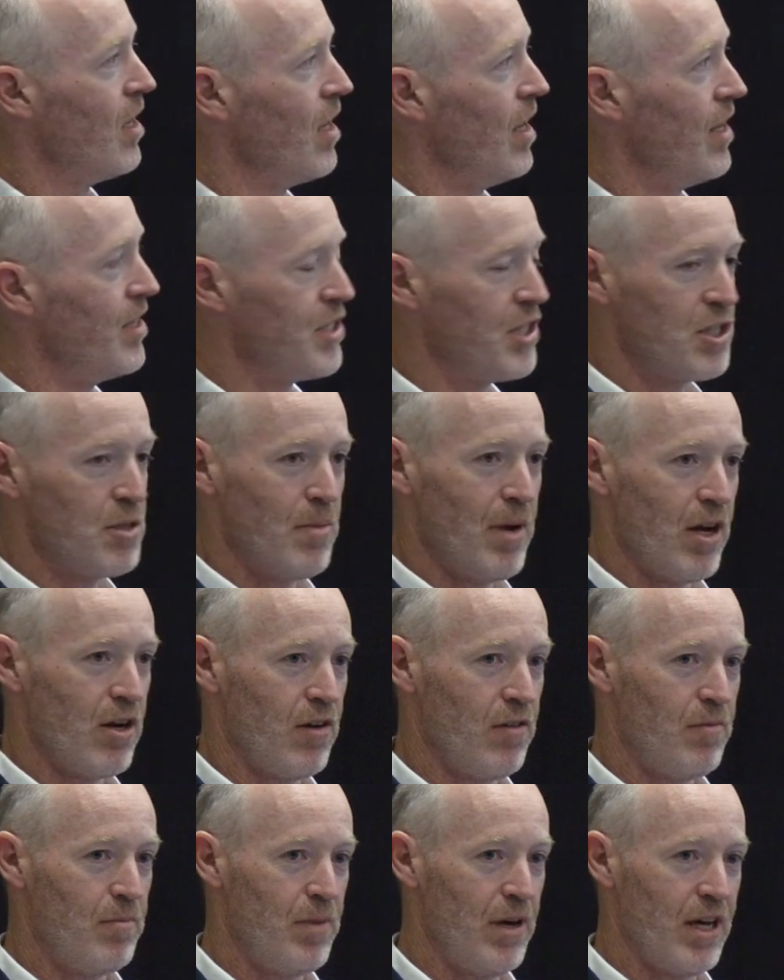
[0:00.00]
It's just a
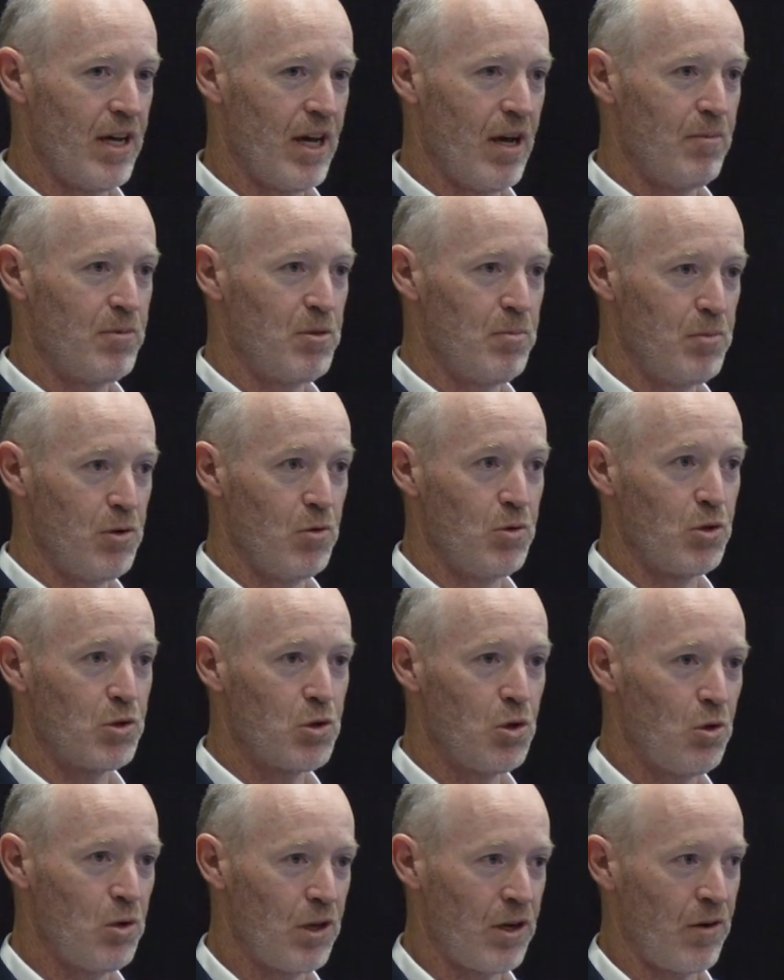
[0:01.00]
matter of being able to build the
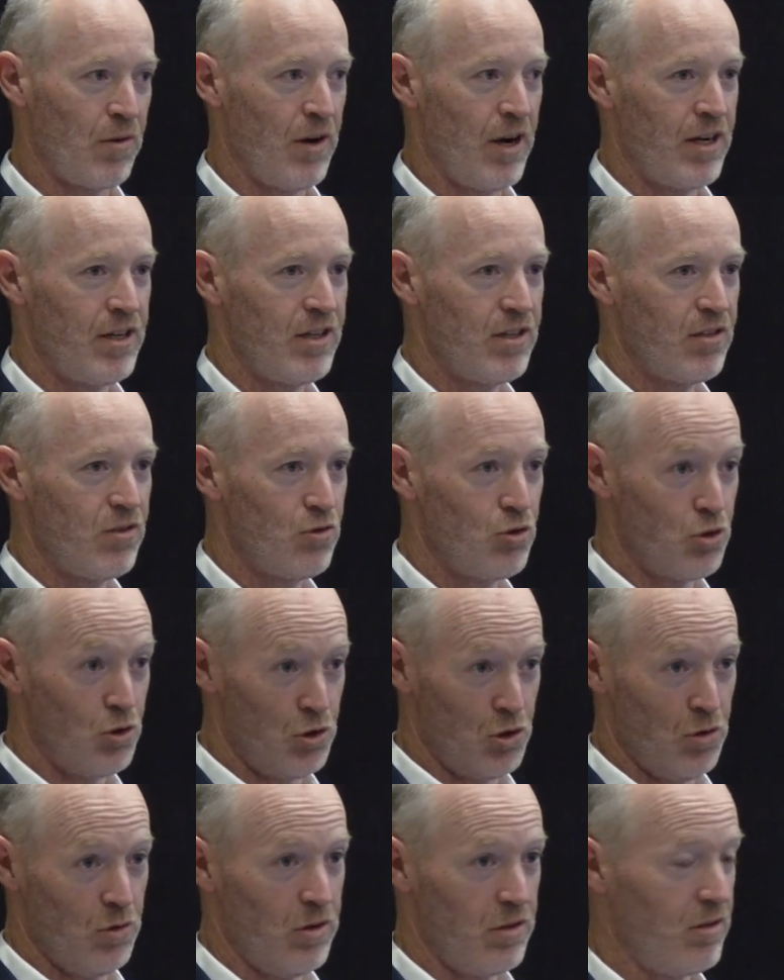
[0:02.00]
tooling around it to
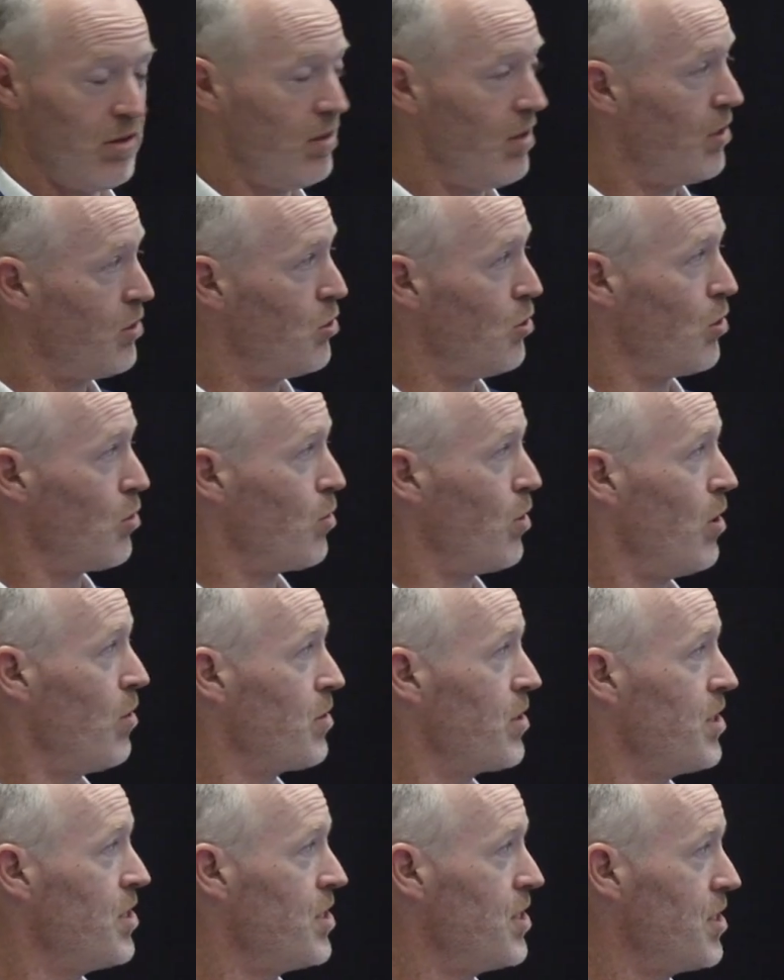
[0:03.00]
do it and do it well
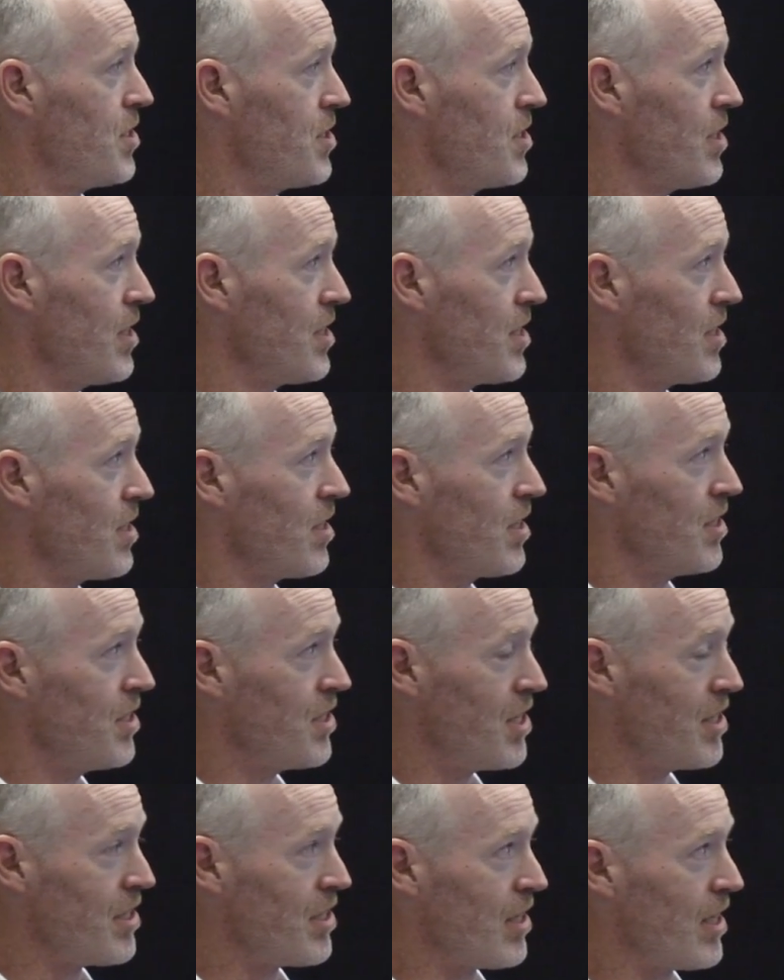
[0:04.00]
and
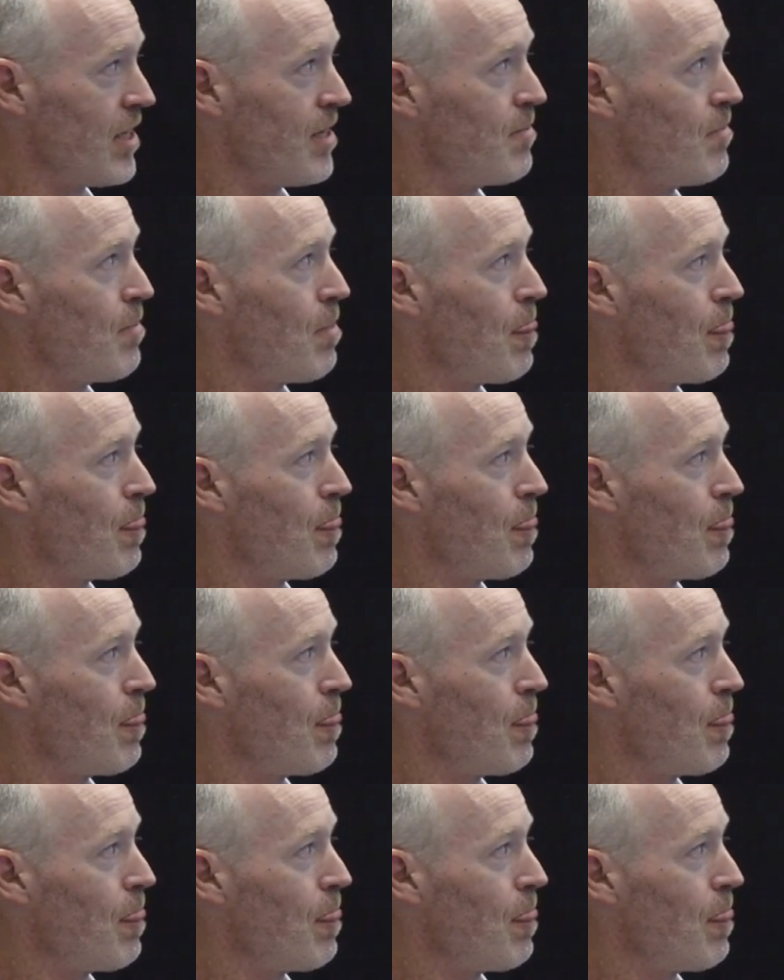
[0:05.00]
consistently.